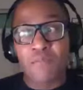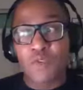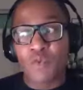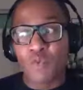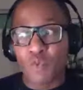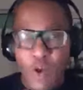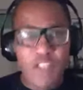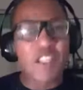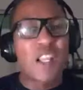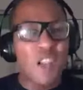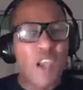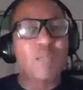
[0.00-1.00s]
Whilst I
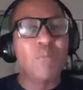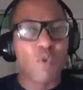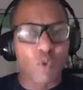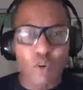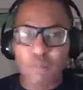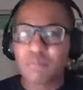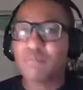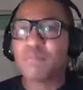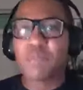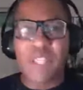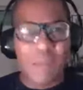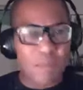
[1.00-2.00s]
learnt more,
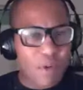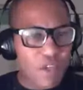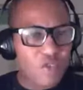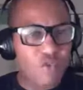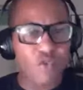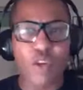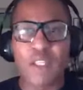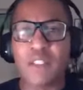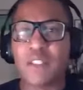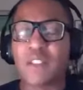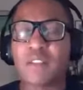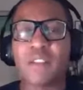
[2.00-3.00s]
became a personal
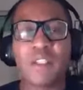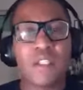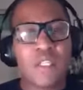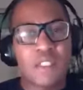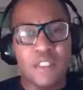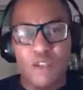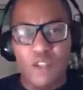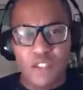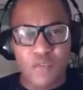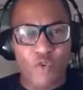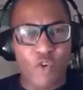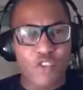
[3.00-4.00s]
trainer, did lots of
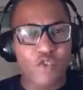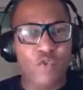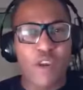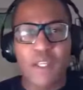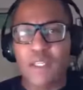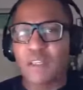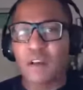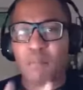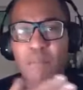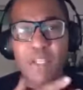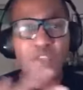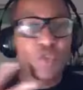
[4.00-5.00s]
cross training, got
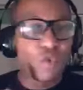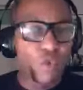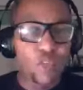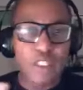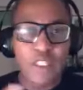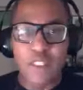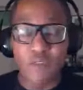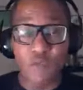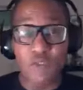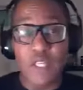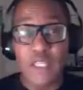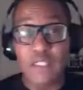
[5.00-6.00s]
mentored in
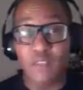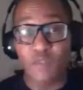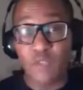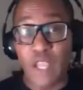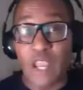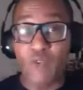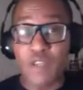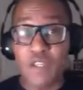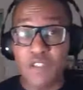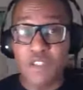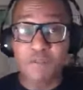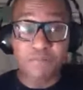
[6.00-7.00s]
different areas,
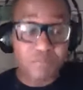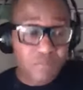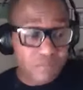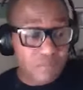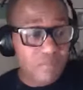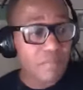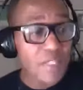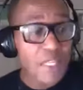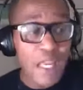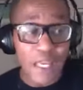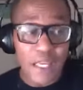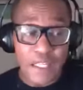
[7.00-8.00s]

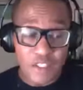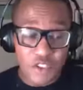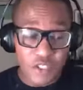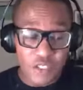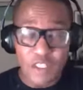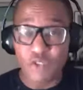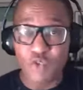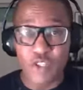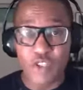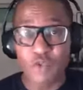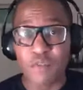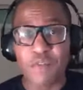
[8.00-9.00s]
studied
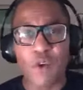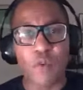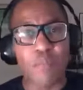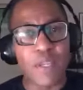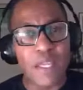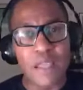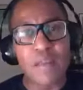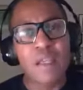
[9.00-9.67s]
nutritional therapy.